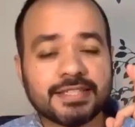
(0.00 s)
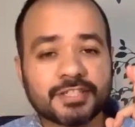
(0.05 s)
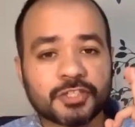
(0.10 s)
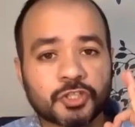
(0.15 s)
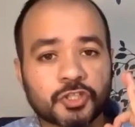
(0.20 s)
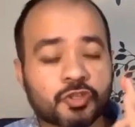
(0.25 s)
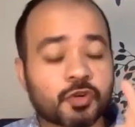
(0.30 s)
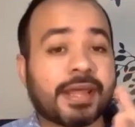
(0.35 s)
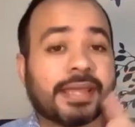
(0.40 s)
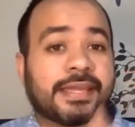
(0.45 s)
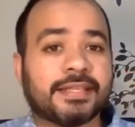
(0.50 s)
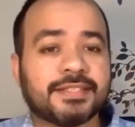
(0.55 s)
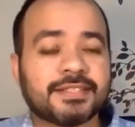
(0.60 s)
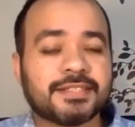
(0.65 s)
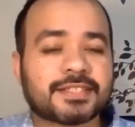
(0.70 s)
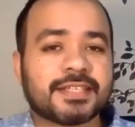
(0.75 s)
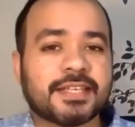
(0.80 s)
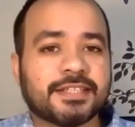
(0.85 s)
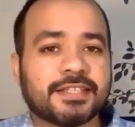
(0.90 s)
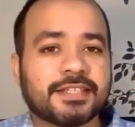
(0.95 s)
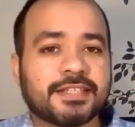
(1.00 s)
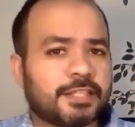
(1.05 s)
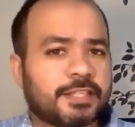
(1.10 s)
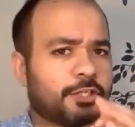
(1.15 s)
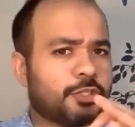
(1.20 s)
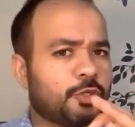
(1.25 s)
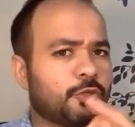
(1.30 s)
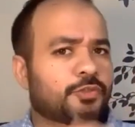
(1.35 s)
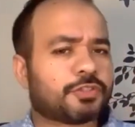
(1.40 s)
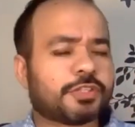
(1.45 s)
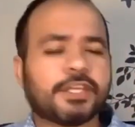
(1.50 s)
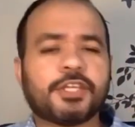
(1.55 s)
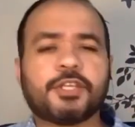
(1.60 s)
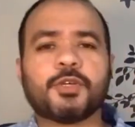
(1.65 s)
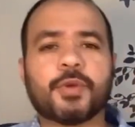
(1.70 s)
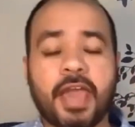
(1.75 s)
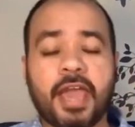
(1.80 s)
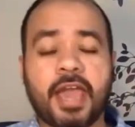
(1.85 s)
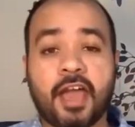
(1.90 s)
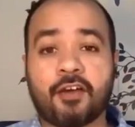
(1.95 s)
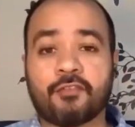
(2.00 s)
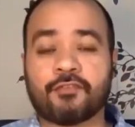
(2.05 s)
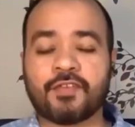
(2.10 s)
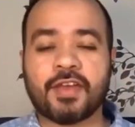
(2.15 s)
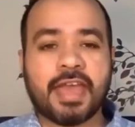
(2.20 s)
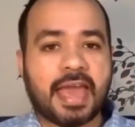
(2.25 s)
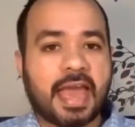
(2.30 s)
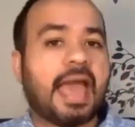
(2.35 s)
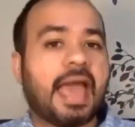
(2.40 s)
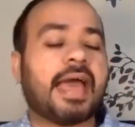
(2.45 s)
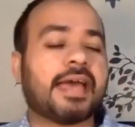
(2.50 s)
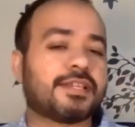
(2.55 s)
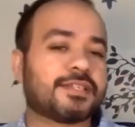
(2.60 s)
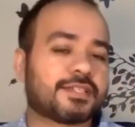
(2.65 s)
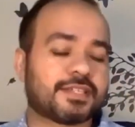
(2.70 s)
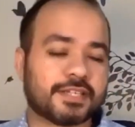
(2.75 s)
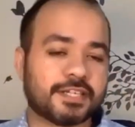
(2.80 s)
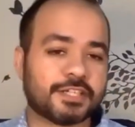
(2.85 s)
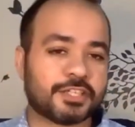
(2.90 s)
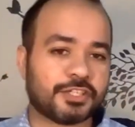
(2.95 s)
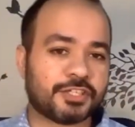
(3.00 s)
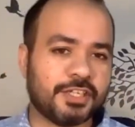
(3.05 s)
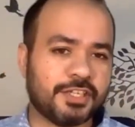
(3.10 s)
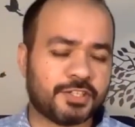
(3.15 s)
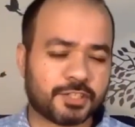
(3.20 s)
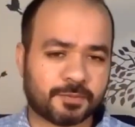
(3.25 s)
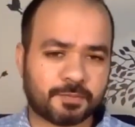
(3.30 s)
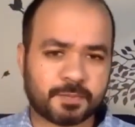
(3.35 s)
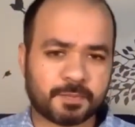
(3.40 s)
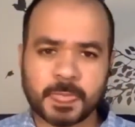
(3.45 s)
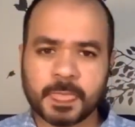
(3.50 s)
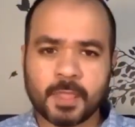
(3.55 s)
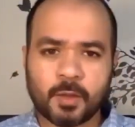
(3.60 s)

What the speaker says: strengths that you think you have as a teacher.